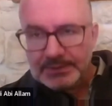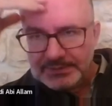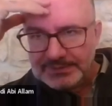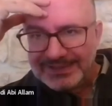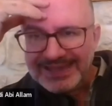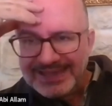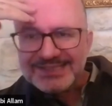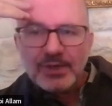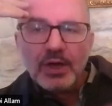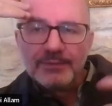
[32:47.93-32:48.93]
not
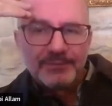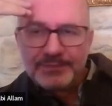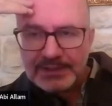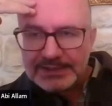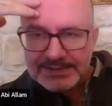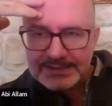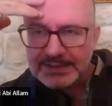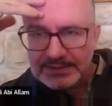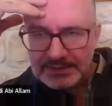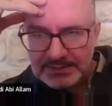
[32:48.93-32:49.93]
solved, let's
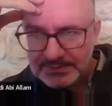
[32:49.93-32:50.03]
say.